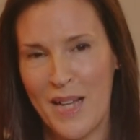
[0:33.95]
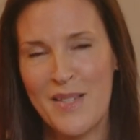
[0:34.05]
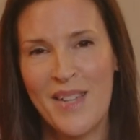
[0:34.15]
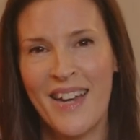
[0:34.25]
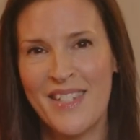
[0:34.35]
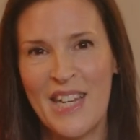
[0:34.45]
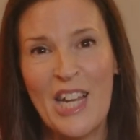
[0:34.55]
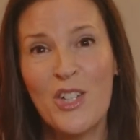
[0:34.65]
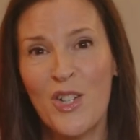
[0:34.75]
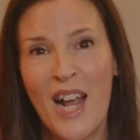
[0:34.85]
Scott is an
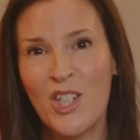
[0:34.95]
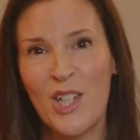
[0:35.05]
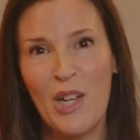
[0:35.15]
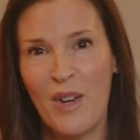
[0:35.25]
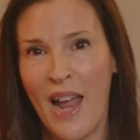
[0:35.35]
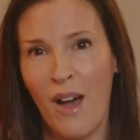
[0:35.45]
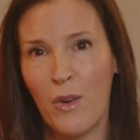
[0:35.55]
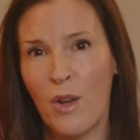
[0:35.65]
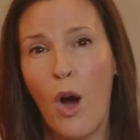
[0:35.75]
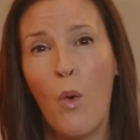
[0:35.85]
internationally
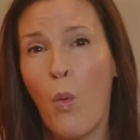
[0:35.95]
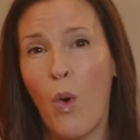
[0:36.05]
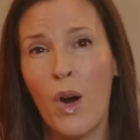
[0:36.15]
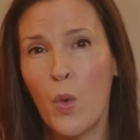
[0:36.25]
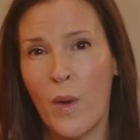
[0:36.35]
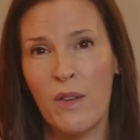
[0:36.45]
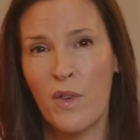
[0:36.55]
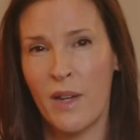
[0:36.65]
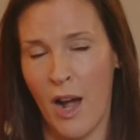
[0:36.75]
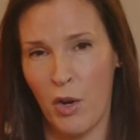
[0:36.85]
renowned, award-winning
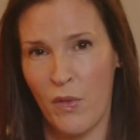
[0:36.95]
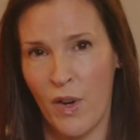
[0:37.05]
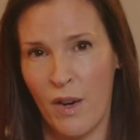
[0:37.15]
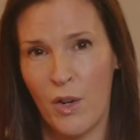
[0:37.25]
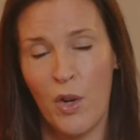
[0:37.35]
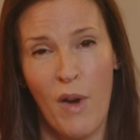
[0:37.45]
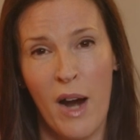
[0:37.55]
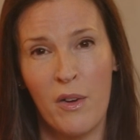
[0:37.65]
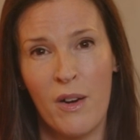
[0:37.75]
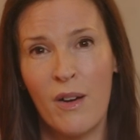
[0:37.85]
photographer,
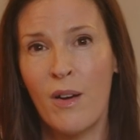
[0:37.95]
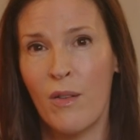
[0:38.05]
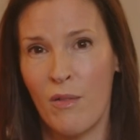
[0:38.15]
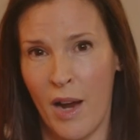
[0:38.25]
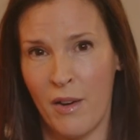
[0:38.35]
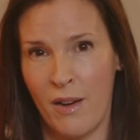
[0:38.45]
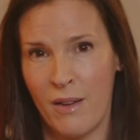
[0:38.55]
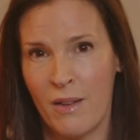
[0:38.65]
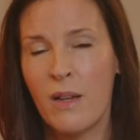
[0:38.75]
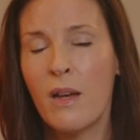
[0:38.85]
director, writer,
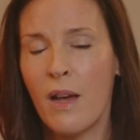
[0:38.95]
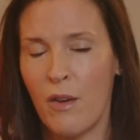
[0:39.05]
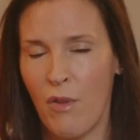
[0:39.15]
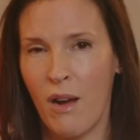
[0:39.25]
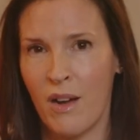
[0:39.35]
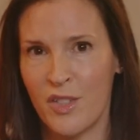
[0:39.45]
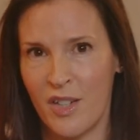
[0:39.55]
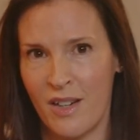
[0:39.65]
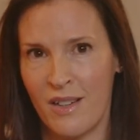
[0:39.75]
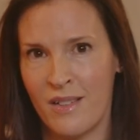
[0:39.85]
and
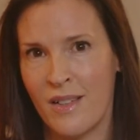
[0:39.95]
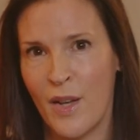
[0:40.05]
raconteur.